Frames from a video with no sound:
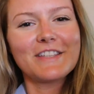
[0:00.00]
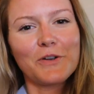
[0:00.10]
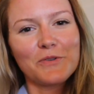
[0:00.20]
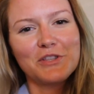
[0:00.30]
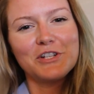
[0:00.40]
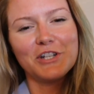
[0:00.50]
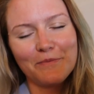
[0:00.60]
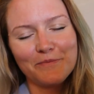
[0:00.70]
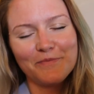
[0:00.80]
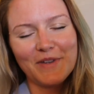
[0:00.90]
to go to the
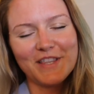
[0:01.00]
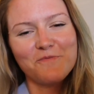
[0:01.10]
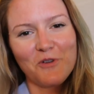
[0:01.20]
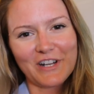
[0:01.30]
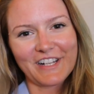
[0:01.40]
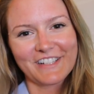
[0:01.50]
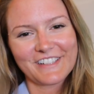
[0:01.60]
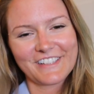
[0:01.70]
gym in the morning.